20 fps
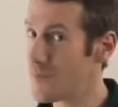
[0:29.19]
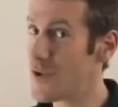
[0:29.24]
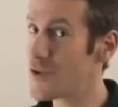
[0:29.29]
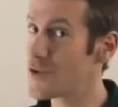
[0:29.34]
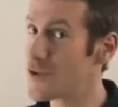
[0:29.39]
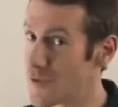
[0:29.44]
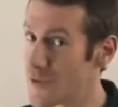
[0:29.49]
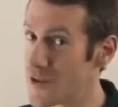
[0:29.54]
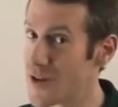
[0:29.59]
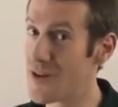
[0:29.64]

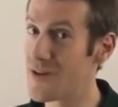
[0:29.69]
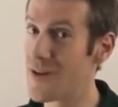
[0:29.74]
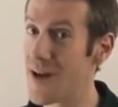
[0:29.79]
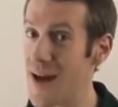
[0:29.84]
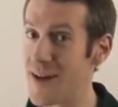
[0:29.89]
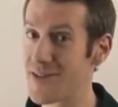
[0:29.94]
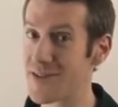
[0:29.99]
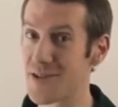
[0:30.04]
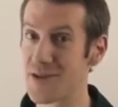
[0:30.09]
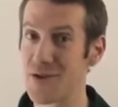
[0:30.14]
So if you don't know
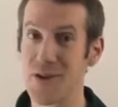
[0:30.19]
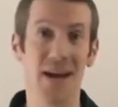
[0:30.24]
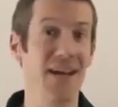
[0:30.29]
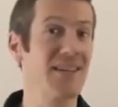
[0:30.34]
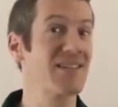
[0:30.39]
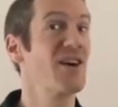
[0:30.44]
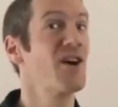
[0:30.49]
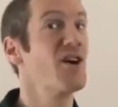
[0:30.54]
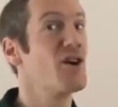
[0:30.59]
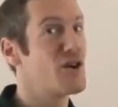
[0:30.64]
how to do
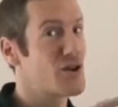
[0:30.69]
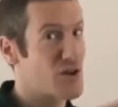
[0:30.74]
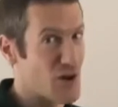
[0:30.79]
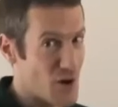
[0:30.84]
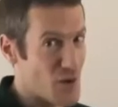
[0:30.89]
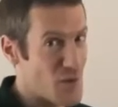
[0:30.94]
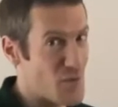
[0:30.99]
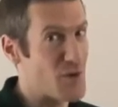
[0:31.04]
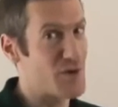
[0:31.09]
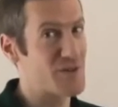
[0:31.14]
that,
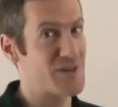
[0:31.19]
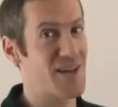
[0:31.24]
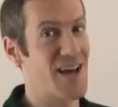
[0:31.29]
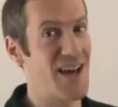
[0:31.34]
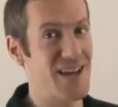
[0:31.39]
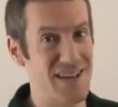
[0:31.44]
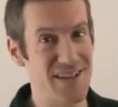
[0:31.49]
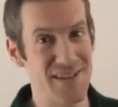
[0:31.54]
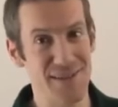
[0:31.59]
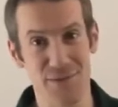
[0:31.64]
go and watch the
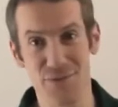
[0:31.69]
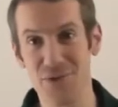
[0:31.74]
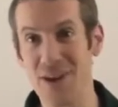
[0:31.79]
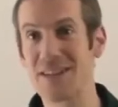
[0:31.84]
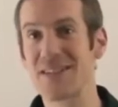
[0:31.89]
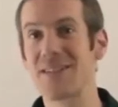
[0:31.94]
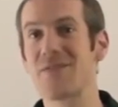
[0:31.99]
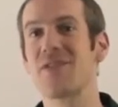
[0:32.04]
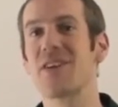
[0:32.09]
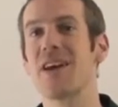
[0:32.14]
adding and
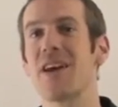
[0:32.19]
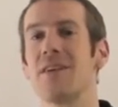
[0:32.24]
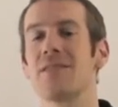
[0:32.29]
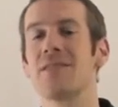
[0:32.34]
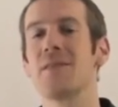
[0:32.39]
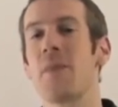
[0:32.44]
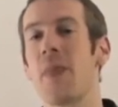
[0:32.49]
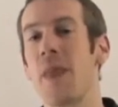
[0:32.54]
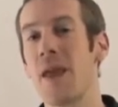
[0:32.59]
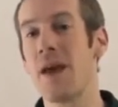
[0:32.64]
subtracting
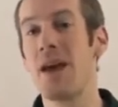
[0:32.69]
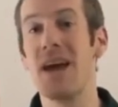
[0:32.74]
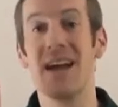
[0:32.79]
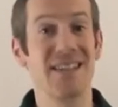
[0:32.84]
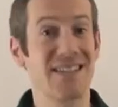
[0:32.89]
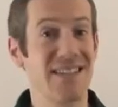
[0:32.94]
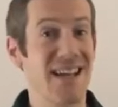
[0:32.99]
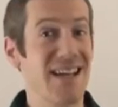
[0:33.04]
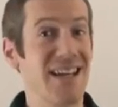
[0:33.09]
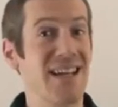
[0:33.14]
videos. And
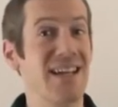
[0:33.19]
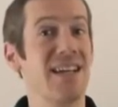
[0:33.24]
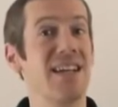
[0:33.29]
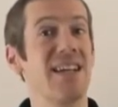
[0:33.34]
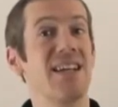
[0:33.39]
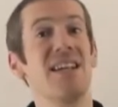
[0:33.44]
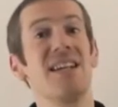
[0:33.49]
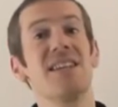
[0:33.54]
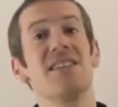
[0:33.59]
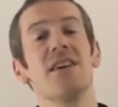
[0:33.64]
secondly,
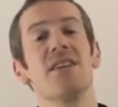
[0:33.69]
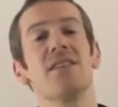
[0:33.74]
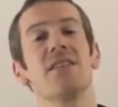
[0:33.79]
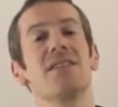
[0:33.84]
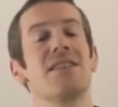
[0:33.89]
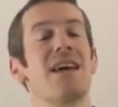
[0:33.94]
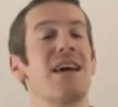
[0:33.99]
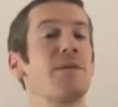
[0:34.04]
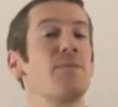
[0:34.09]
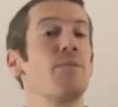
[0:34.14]
you need to
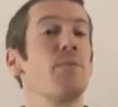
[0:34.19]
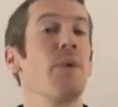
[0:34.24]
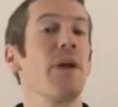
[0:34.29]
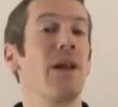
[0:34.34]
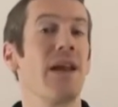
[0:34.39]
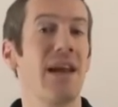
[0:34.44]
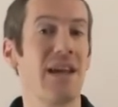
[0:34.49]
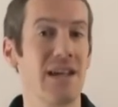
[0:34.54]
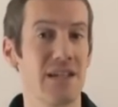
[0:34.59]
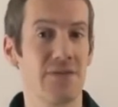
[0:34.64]
understand
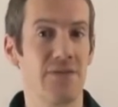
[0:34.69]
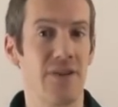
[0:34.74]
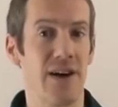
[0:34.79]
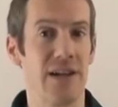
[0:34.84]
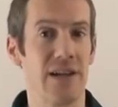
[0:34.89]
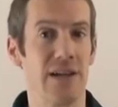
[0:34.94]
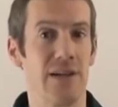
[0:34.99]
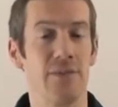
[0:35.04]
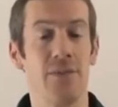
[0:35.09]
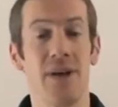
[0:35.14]
place
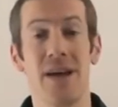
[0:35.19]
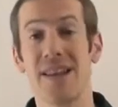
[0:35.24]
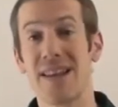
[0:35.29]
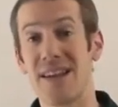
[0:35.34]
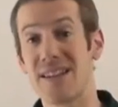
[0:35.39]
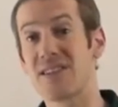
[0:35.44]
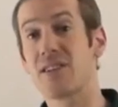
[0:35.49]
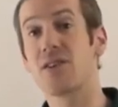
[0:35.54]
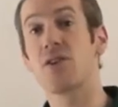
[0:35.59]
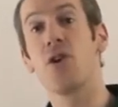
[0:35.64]
value.
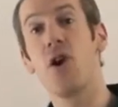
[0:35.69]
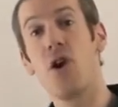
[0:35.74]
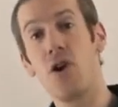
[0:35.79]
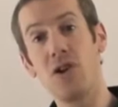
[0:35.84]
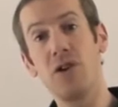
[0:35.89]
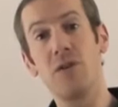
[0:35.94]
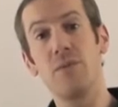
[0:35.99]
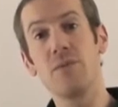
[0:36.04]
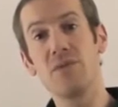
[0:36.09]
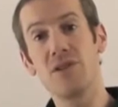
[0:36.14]
That's the
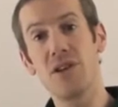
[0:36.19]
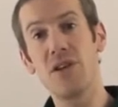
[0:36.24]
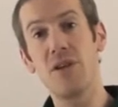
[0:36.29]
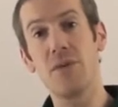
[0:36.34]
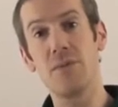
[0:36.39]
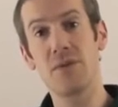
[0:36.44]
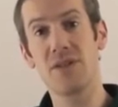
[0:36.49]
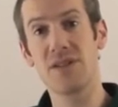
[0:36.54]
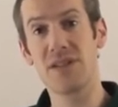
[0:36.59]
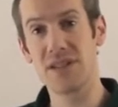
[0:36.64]
columns that
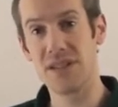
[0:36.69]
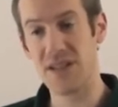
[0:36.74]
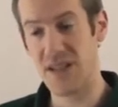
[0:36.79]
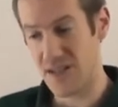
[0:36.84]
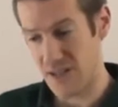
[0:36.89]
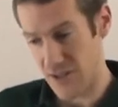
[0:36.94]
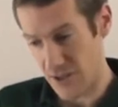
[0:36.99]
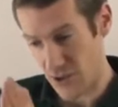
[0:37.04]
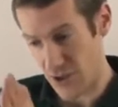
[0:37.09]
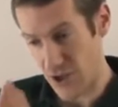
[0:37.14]
numbers sit
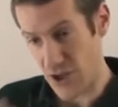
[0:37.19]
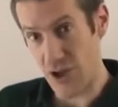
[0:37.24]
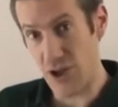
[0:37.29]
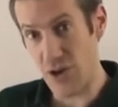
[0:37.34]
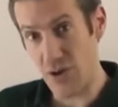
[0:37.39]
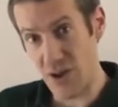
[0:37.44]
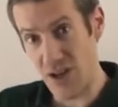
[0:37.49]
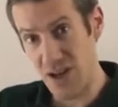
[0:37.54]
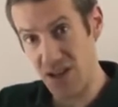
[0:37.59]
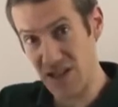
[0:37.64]
in. So you've got your
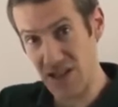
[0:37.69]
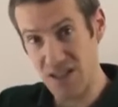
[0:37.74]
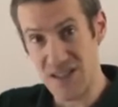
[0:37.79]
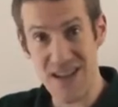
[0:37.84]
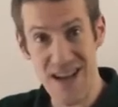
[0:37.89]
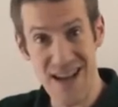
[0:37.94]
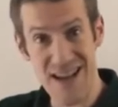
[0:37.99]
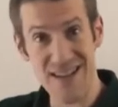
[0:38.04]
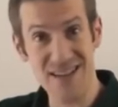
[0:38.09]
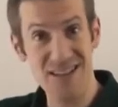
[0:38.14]
units, your
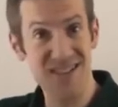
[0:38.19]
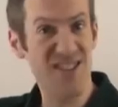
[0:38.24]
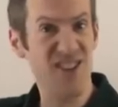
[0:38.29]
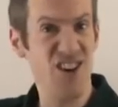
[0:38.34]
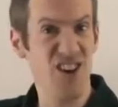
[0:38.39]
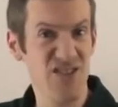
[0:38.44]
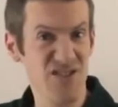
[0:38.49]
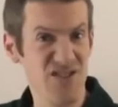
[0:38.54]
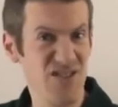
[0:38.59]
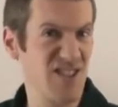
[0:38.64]
tens, your
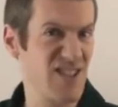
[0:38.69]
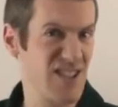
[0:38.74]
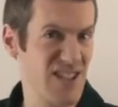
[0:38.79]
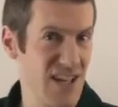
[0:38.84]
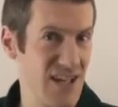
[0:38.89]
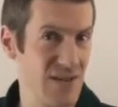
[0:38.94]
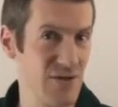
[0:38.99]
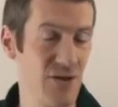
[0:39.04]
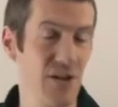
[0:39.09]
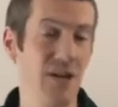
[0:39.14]
hundreds,
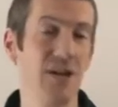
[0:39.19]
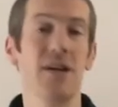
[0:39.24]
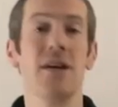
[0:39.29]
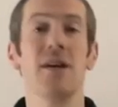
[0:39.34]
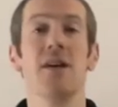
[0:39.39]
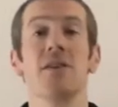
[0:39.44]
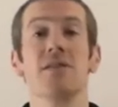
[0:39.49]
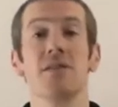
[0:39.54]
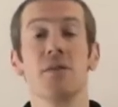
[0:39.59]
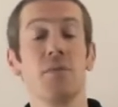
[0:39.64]
etc.
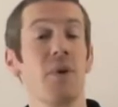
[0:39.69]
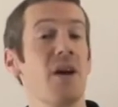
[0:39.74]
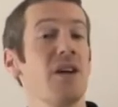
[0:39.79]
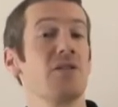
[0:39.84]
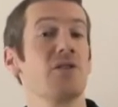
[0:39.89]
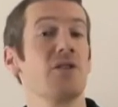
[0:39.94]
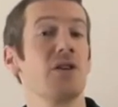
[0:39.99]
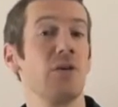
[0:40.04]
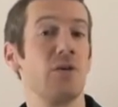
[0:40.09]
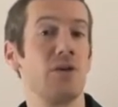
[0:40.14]
So make
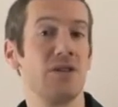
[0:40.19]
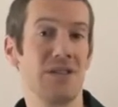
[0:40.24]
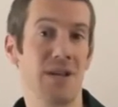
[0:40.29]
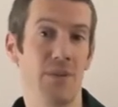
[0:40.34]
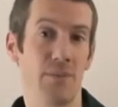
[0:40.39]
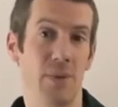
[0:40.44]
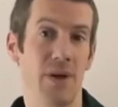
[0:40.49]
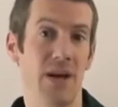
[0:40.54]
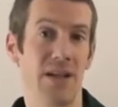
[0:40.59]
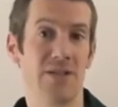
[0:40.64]
sure you
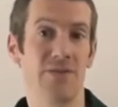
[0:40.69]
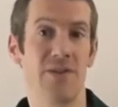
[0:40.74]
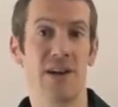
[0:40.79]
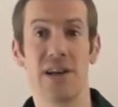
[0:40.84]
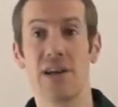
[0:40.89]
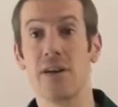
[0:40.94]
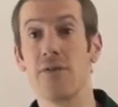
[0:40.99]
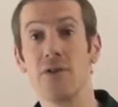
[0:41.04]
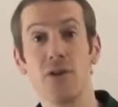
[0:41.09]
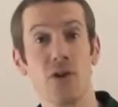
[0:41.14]
understand place
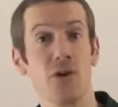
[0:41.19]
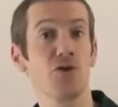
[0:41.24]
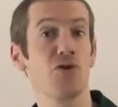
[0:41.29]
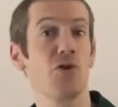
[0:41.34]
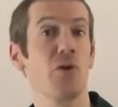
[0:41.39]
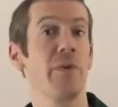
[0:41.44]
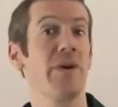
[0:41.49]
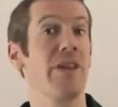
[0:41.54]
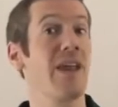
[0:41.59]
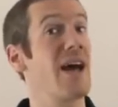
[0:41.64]
value. If you're not
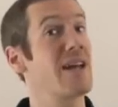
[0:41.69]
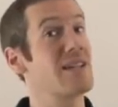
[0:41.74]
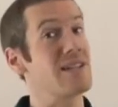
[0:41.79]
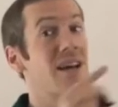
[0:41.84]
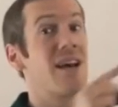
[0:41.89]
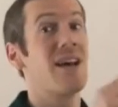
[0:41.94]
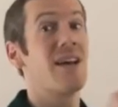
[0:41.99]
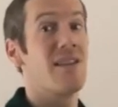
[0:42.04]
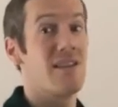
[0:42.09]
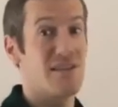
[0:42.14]
sure about that,
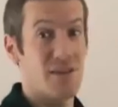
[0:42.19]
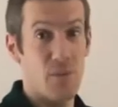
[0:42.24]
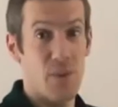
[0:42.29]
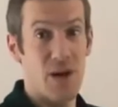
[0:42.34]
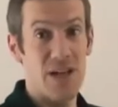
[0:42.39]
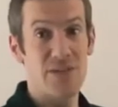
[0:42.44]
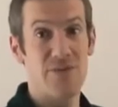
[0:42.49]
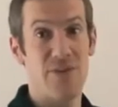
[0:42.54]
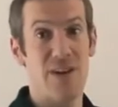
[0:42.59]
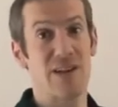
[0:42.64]
there's a
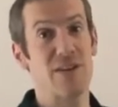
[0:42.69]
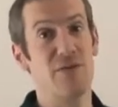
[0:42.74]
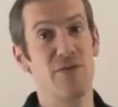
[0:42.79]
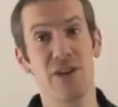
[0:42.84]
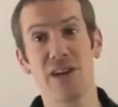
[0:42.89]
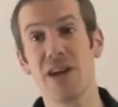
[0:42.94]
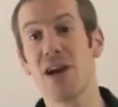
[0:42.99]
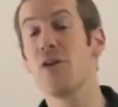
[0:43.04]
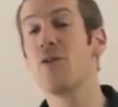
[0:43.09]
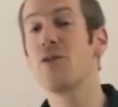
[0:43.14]
place value
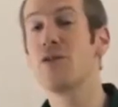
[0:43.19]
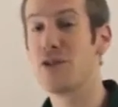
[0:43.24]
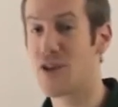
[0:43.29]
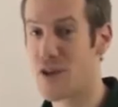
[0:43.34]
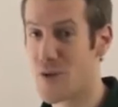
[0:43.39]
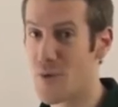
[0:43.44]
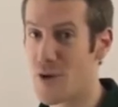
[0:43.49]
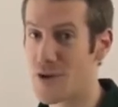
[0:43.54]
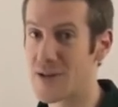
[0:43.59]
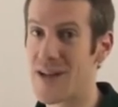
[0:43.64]
video. You
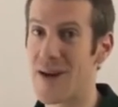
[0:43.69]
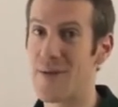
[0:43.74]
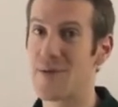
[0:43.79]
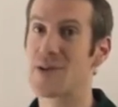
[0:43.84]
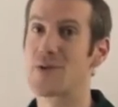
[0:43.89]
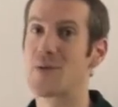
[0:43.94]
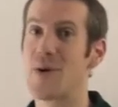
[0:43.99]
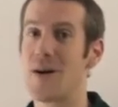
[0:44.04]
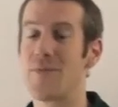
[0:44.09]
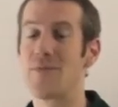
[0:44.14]
can watch that one
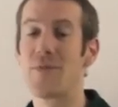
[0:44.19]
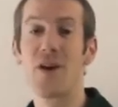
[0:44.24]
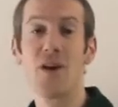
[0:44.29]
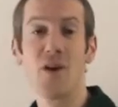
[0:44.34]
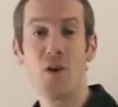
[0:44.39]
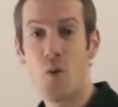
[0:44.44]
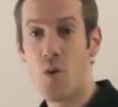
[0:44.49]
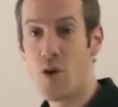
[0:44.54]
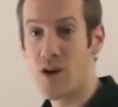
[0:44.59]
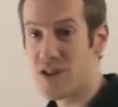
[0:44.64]
as well.
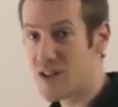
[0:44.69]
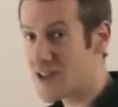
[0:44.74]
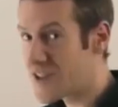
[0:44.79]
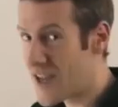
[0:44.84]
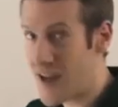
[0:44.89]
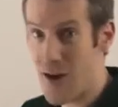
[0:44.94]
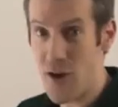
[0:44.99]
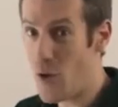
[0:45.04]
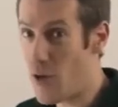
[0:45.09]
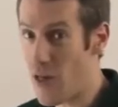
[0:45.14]
Once you
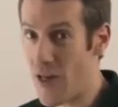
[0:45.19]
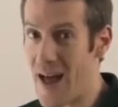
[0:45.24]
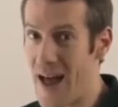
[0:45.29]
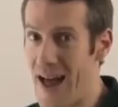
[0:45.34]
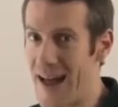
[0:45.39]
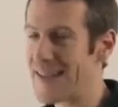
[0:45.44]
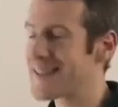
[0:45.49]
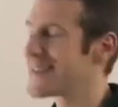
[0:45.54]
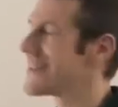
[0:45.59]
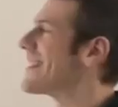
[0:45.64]
get all
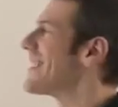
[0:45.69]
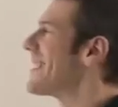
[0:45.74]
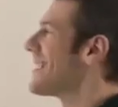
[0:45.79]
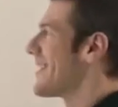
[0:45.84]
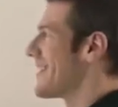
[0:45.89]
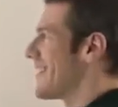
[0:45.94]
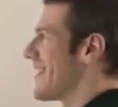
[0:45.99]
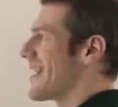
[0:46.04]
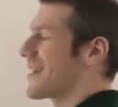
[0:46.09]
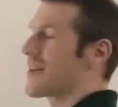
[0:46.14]
that,
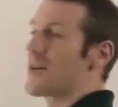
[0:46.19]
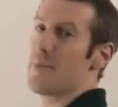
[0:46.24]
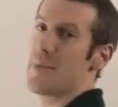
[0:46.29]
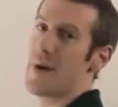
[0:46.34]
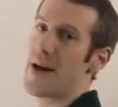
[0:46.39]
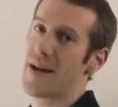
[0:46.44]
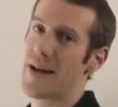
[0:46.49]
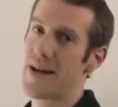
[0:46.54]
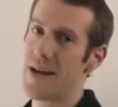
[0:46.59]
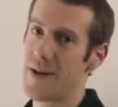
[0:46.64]
then come
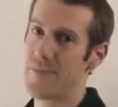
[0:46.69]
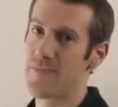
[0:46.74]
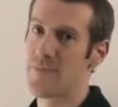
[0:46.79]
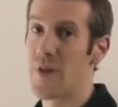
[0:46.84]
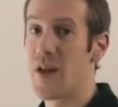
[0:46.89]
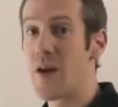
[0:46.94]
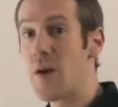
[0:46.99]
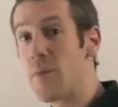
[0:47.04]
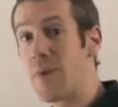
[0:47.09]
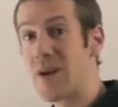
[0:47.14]
back here.
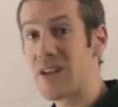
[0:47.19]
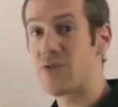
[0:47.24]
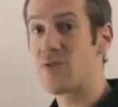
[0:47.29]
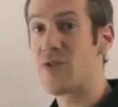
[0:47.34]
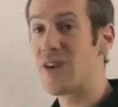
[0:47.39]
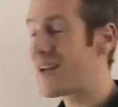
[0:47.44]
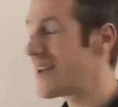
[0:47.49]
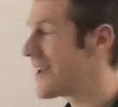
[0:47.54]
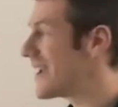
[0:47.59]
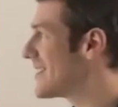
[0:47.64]
But it's
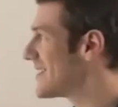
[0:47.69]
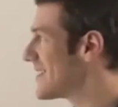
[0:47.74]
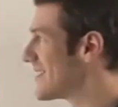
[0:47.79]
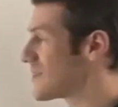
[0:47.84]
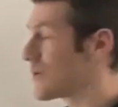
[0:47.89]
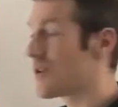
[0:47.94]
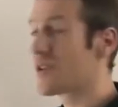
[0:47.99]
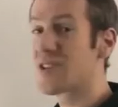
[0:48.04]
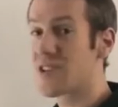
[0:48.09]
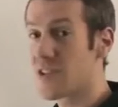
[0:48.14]
really easy,
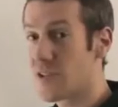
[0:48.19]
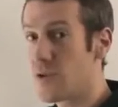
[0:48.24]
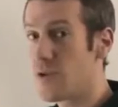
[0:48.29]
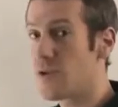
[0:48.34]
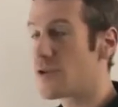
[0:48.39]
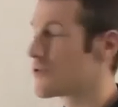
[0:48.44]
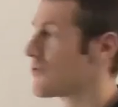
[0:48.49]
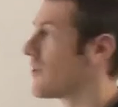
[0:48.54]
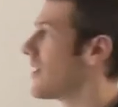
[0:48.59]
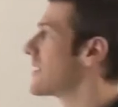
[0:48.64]
so I'll just
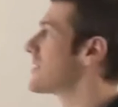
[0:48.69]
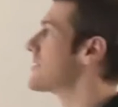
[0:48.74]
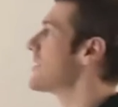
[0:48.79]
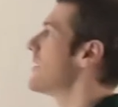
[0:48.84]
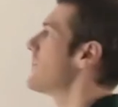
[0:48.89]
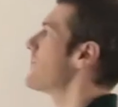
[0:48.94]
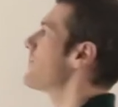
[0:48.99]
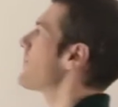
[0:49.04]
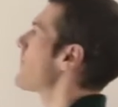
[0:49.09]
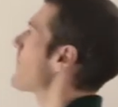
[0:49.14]
launch right in.